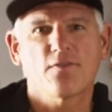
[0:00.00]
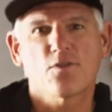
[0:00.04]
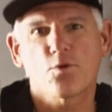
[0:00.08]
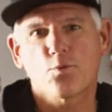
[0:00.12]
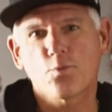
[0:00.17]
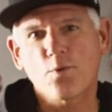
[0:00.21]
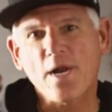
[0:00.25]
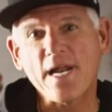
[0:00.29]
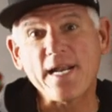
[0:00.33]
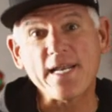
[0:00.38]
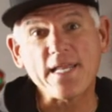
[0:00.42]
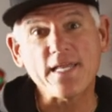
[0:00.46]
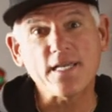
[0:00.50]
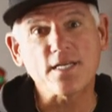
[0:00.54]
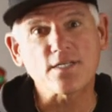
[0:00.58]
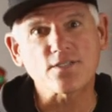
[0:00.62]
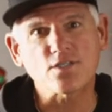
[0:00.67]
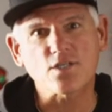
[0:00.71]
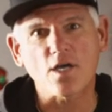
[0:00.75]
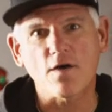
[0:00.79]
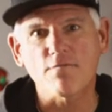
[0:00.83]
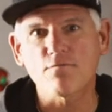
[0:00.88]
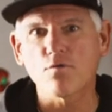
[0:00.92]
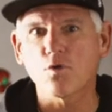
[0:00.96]
the
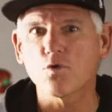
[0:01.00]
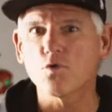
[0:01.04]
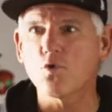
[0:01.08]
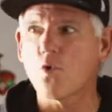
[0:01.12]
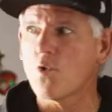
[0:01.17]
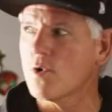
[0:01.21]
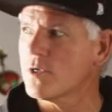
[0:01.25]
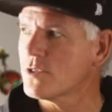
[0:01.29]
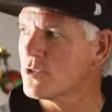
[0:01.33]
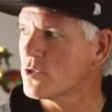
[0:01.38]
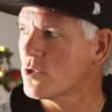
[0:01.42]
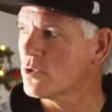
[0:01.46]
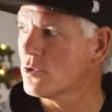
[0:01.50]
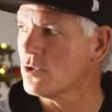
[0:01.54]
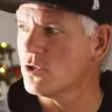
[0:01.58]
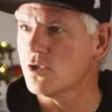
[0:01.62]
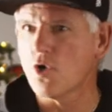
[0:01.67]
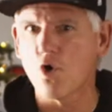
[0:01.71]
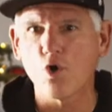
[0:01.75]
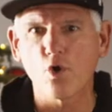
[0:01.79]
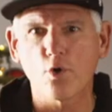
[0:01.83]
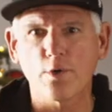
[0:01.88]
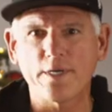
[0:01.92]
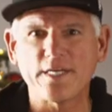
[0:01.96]
radiance of the Lord's
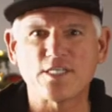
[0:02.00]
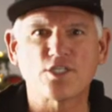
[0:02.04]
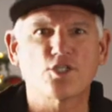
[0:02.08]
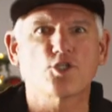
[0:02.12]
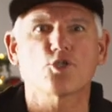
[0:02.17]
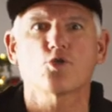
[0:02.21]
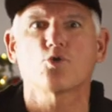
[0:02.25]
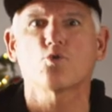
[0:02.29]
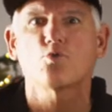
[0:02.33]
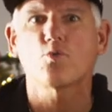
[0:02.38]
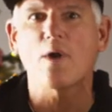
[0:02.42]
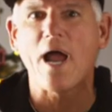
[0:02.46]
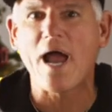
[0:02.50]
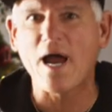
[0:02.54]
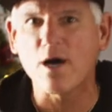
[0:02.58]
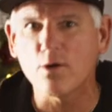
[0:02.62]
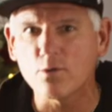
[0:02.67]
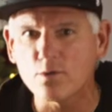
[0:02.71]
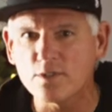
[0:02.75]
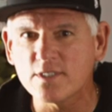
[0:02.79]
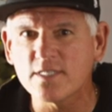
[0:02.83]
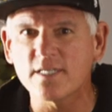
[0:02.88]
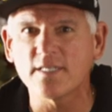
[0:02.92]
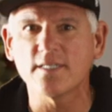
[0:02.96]
glory
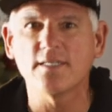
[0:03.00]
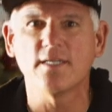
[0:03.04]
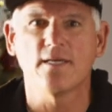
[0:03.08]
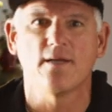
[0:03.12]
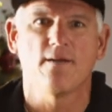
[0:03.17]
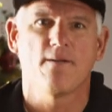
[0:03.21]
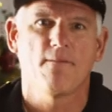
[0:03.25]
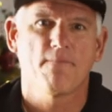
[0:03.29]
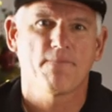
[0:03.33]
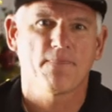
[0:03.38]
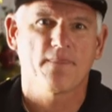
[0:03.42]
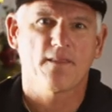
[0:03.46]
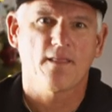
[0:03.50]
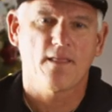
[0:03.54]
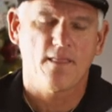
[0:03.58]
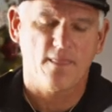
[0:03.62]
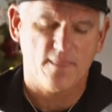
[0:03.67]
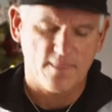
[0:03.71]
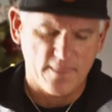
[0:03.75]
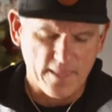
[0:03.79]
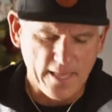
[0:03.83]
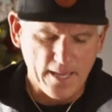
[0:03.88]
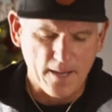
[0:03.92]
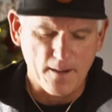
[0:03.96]
surrounded
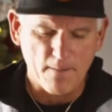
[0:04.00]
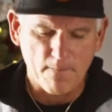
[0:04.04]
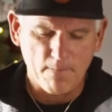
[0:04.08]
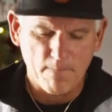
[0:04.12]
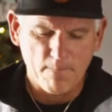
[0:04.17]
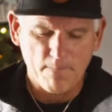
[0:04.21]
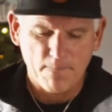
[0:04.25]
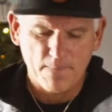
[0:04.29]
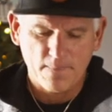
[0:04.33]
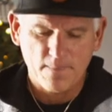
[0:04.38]
them.